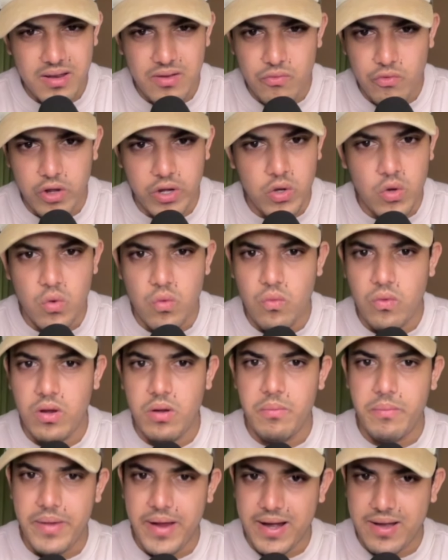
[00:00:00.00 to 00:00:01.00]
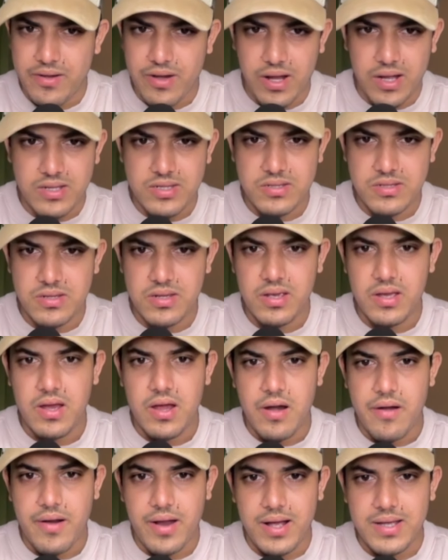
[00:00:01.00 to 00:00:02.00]
When you will make
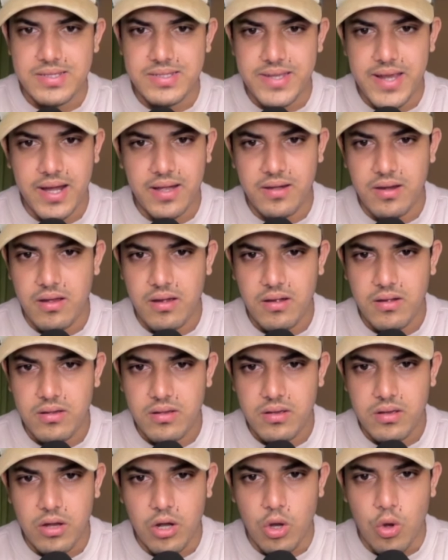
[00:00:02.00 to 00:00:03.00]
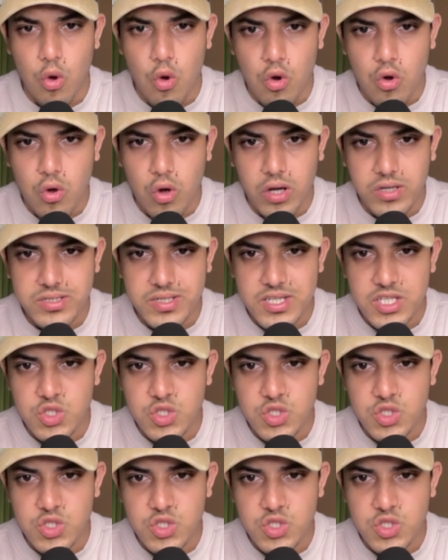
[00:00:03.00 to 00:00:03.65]
transact, low cost.